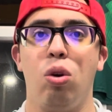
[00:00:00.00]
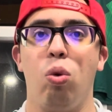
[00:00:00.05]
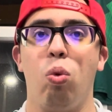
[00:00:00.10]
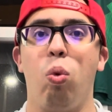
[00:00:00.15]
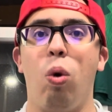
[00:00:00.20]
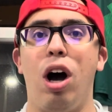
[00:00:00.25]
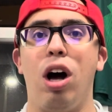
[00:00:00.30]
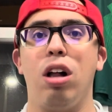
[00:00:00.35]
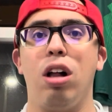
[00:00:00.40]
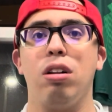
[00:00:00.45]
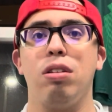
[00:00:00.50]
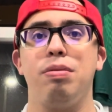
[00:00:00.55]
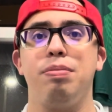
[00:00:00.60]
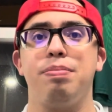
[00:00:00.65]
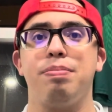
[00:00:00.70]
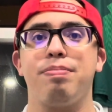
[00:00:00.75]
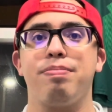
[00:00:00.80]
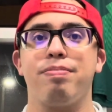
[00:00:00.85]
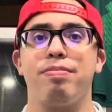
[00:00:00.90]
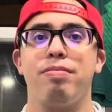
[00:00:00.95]
While
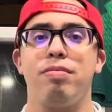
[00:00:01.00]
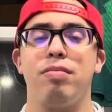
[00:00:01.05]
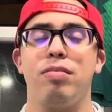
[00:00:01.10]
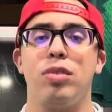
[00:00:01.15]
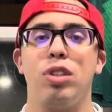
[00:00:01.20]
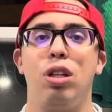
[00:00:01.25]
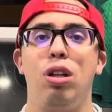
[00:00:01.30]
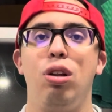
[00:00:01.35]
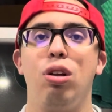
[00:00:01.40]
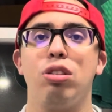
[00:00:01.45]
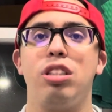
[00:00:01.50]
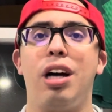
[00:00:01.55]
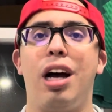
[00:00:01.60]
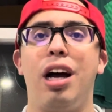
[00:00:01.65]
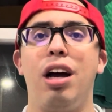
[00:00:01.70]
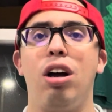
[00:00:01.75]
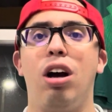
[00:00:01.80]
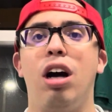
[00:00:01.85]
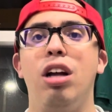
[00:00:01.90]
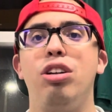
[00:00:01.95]

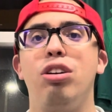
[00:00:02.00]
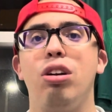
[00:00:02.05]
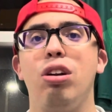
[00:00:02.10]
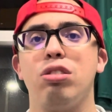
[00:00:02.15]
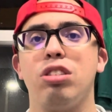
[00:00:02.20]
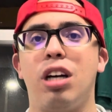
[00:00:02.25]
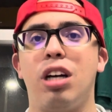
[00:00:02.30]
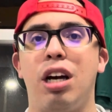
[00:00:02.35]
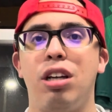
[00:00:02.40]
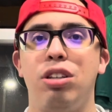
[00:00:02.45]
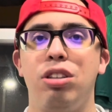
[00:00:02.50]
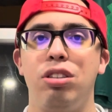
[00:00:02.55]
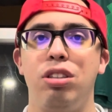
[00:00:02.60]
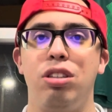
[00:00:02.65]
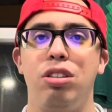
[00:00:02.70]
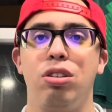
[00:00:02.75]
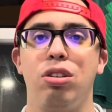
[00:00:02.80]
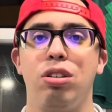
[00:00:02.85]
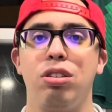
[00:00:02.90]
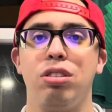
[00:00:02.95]
under
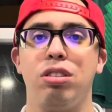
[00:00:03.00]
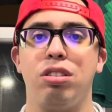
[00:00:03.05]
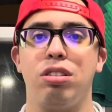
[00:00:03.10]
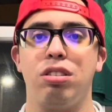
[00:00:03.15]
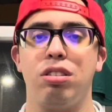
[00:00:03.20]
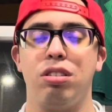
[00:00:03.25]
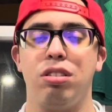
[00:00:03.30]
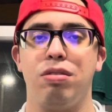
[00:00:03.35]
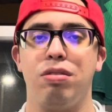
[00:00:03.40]
Lozano's